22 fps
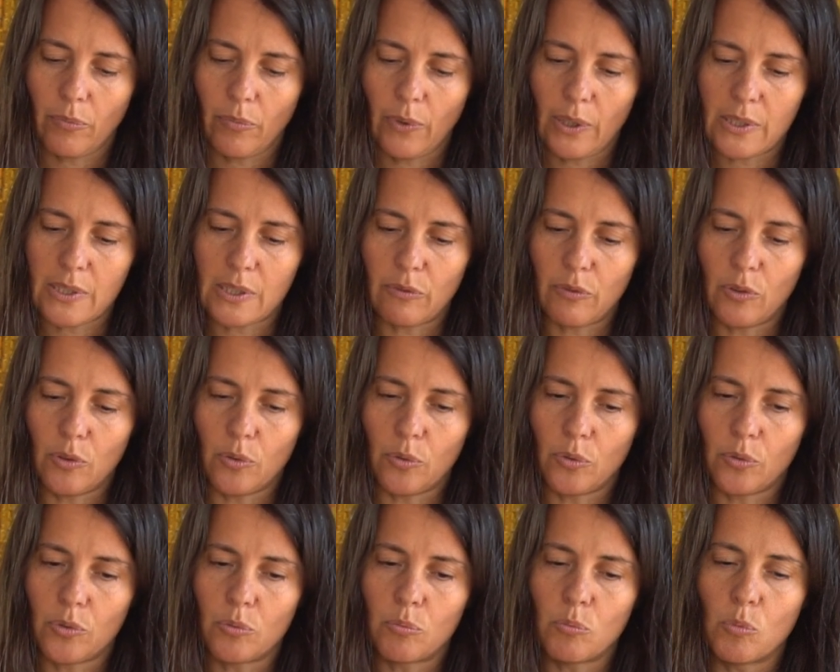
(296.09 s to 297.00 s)
as if you
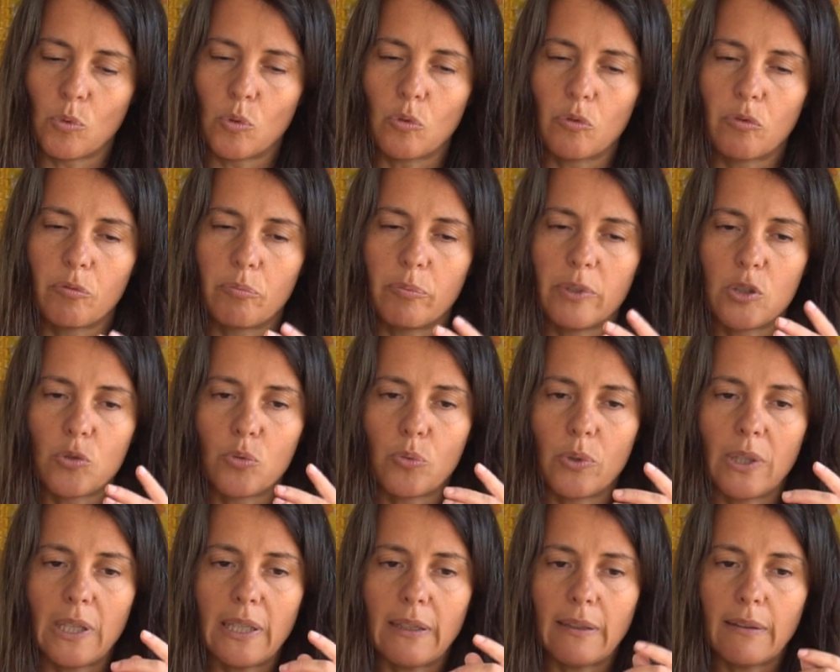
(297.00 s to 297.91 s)
could move
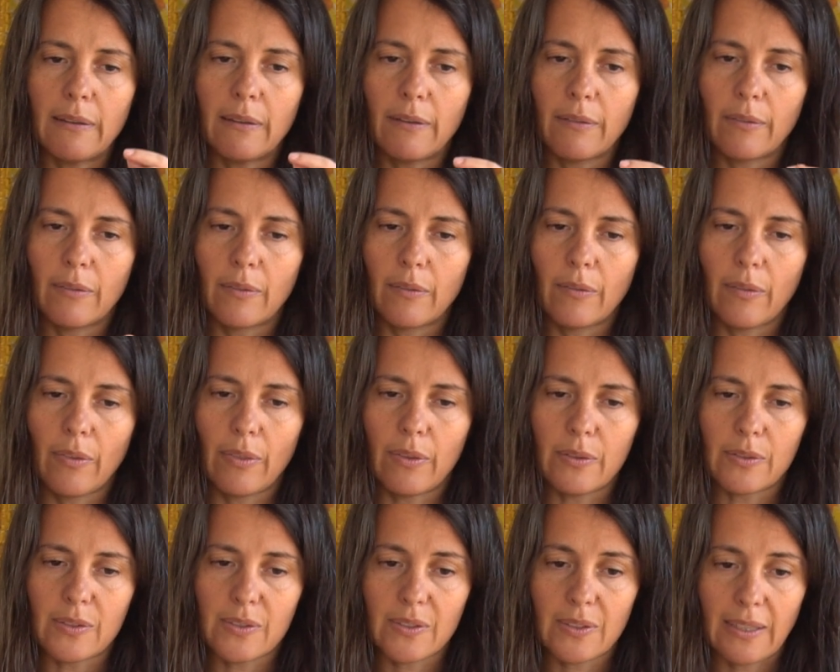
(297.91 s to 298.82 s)
between
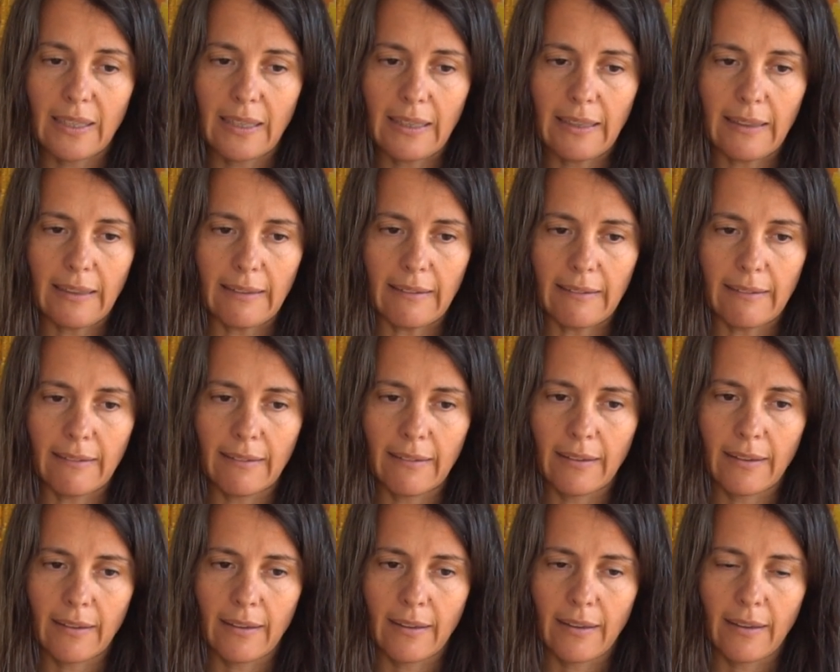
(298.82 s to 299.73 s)
the skin
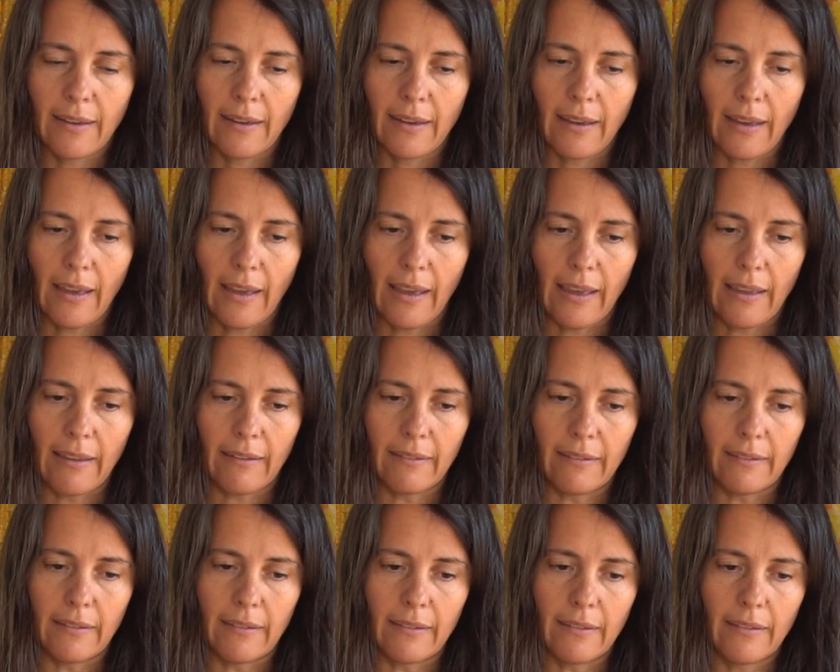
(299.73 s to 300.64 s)

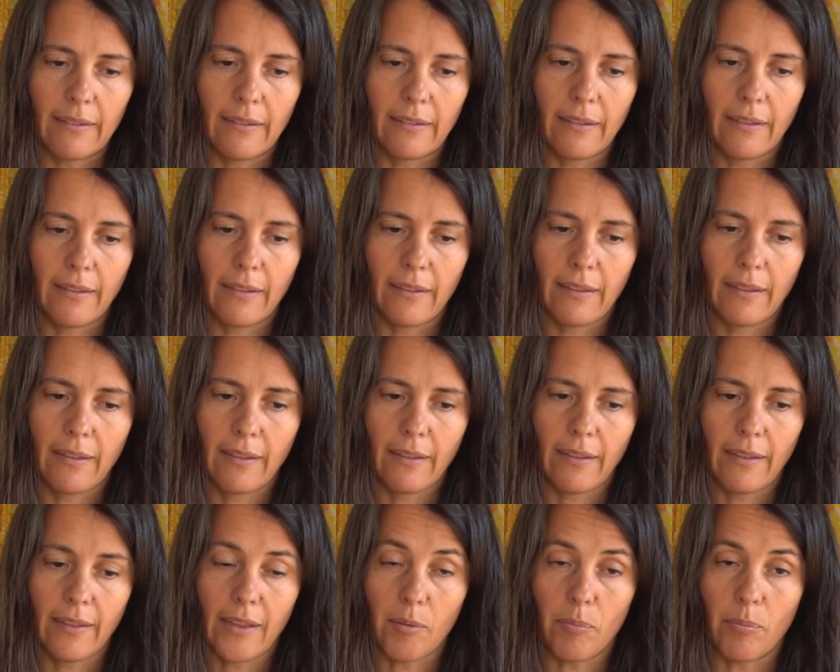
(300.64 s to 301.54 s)
and
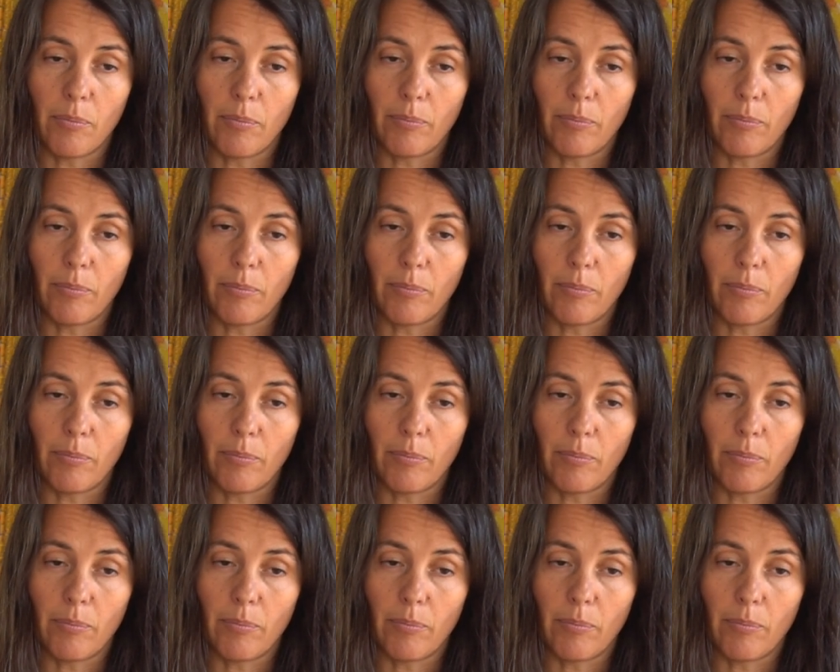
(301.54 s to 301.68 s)
the